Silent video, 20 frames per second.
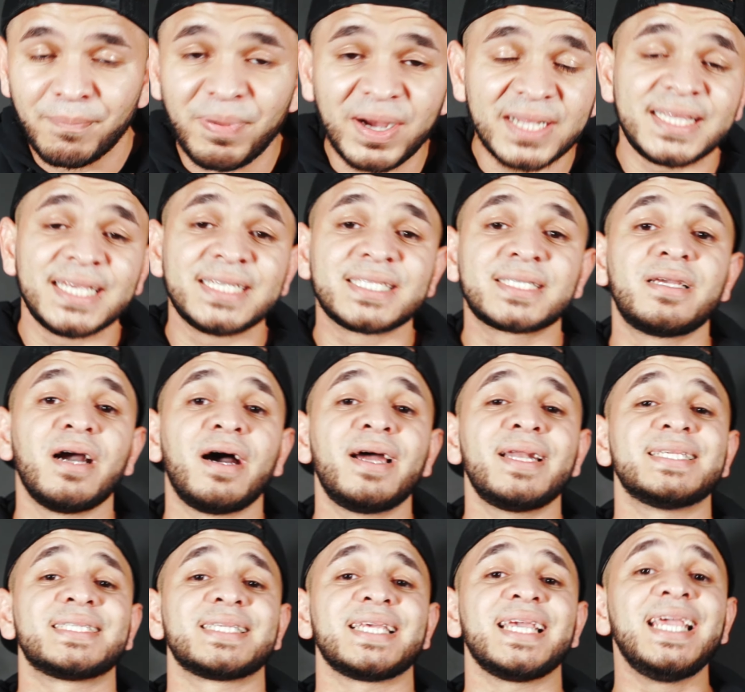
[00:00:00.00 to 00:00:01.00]
But this
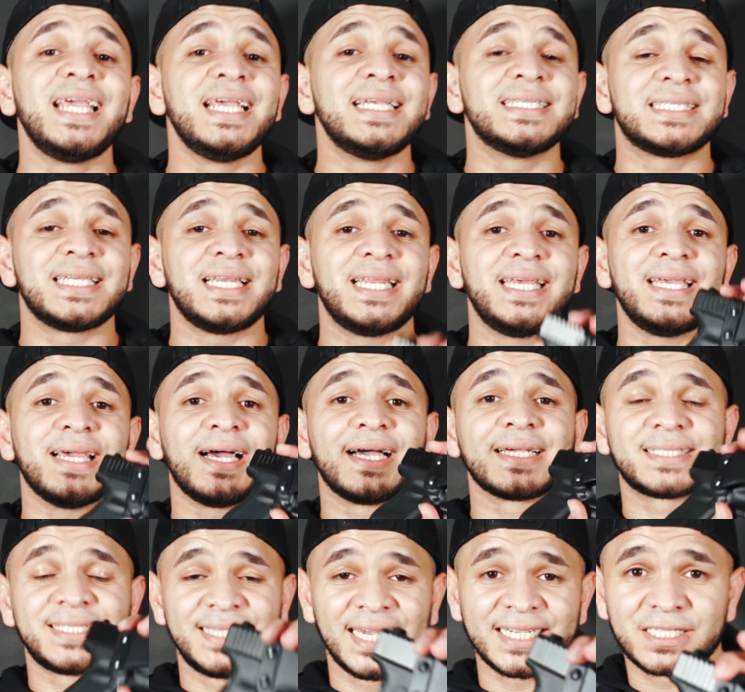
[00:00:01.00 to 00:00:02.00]
gun is easily
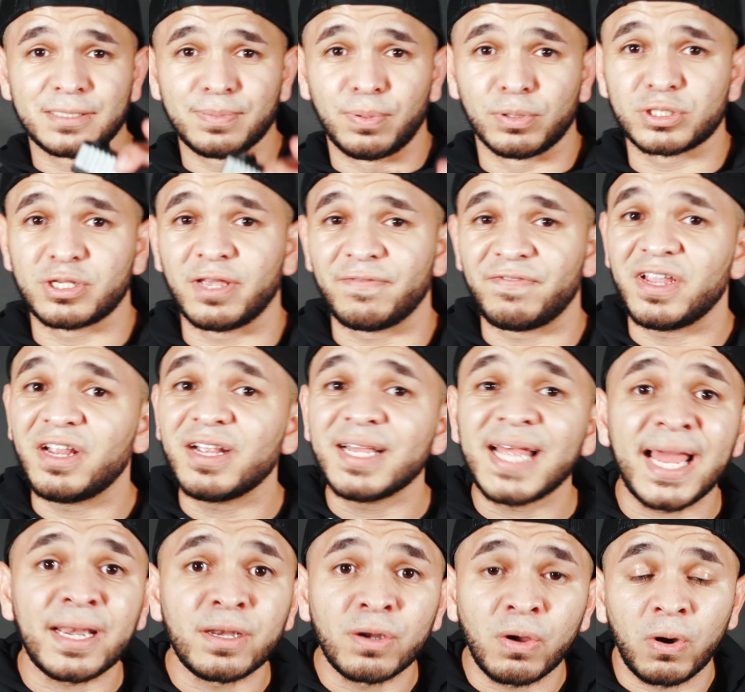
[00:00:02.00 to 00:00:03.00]
accessible. So if you hear
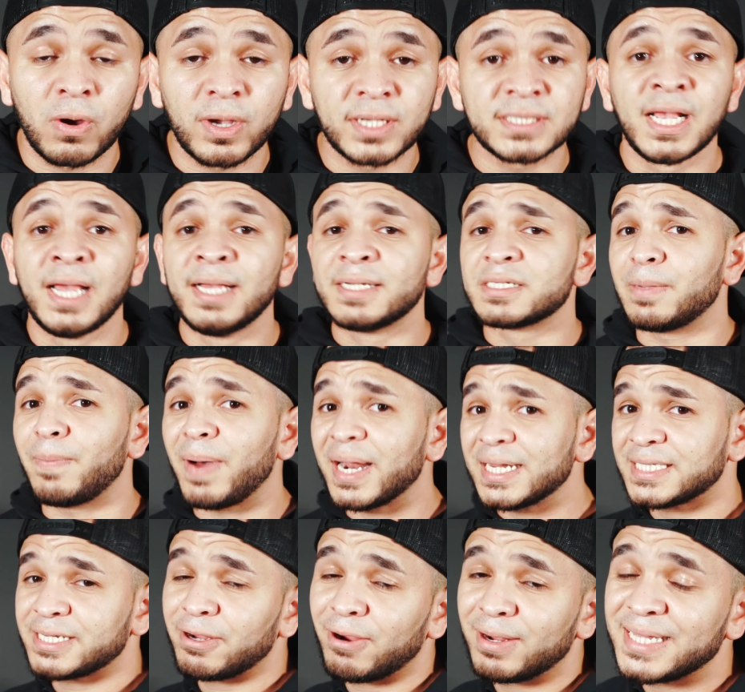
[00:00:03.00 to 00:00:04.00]
that noise,
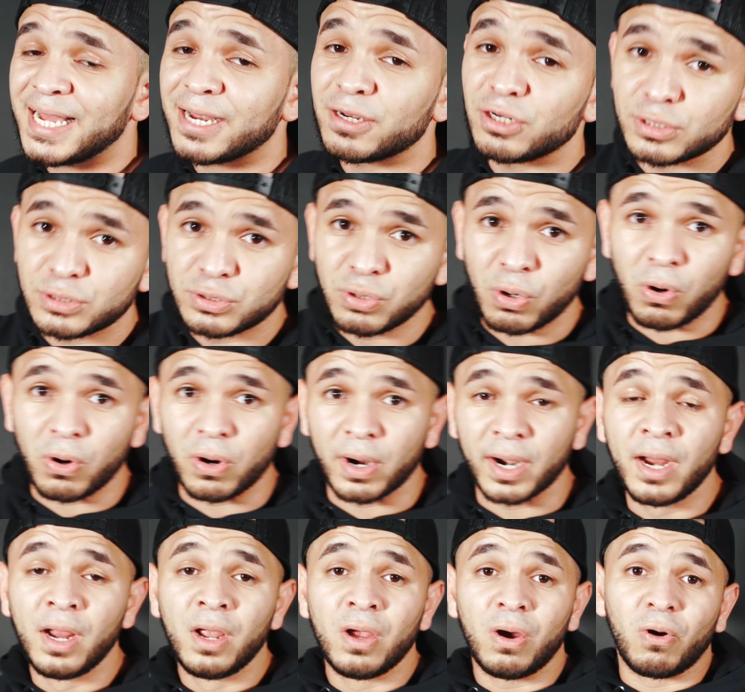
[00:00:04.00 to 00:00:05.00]
somebody's tearing down your
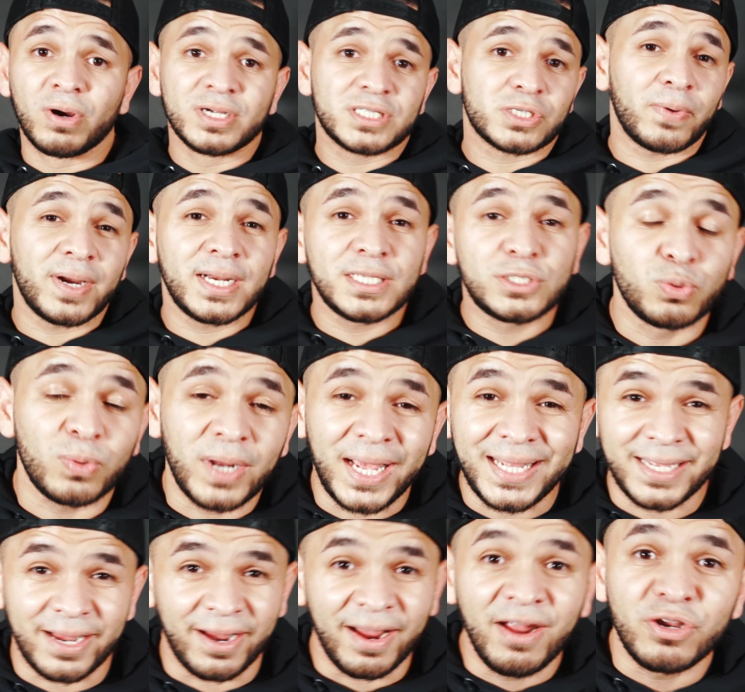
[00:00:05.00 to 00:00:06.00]
door, or it's already too
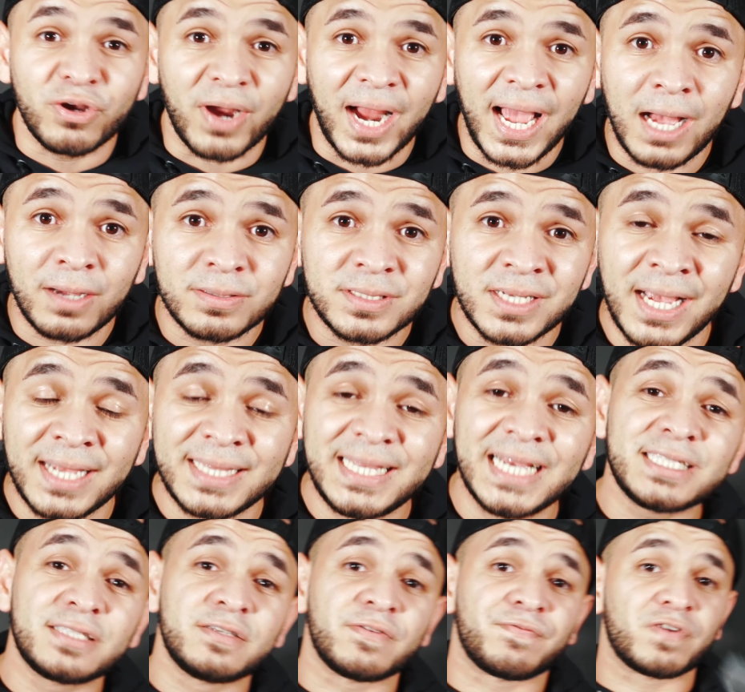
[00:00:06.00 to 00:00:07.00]
late, they're in your house,
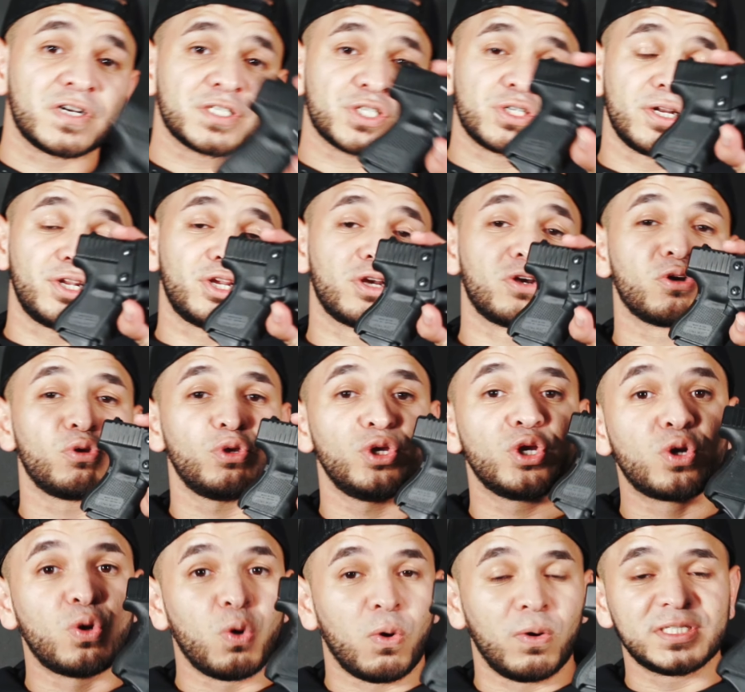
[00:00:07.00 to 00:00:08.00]
this is the first gun you're
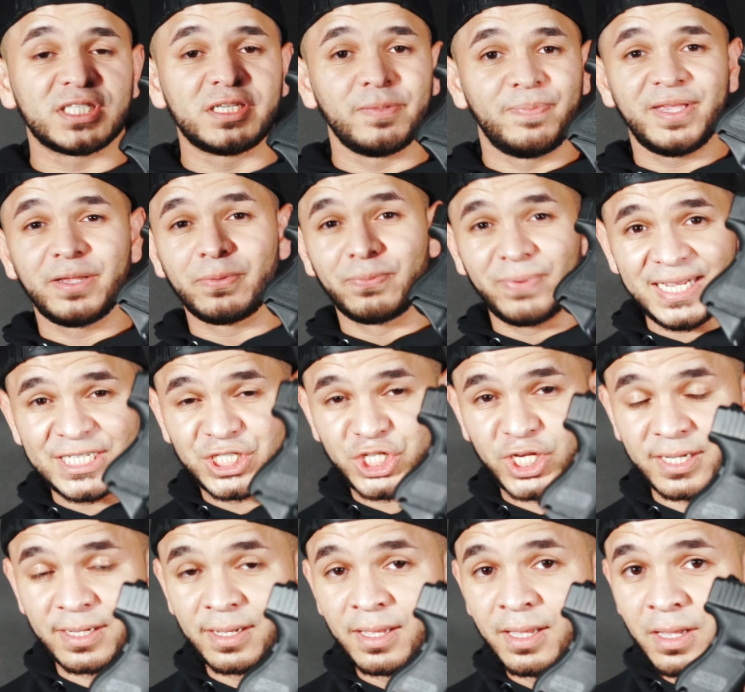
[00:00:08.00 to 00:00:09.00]
going to be
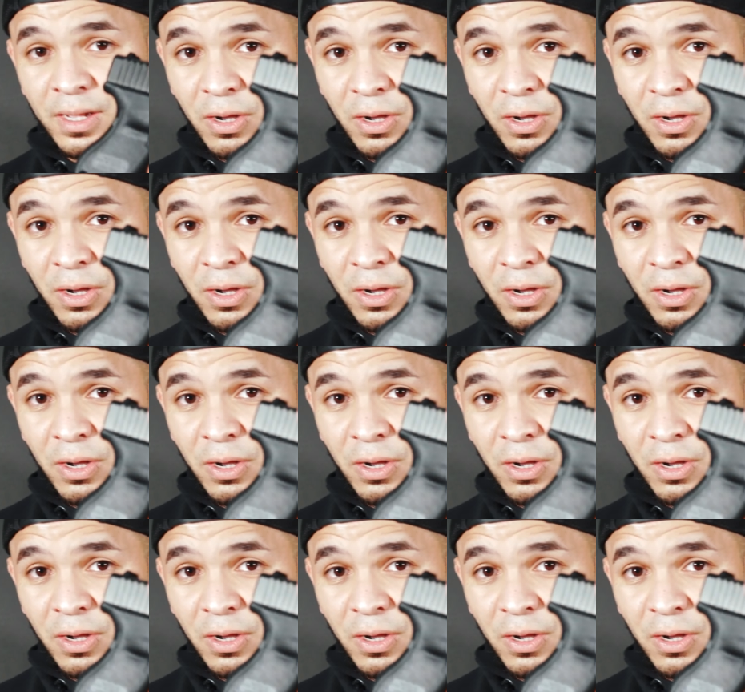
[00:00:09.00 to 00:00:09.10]
reaching.